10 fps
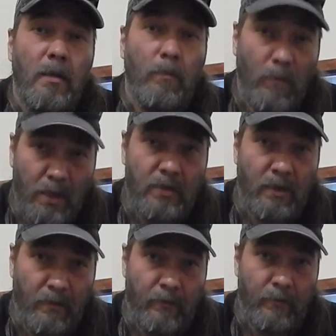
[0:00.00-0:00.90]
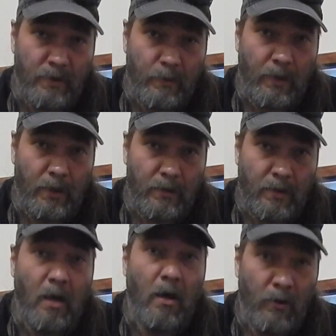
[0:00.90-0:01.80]
much love and respect to
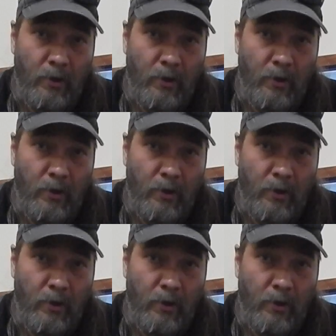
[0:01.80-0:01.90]
all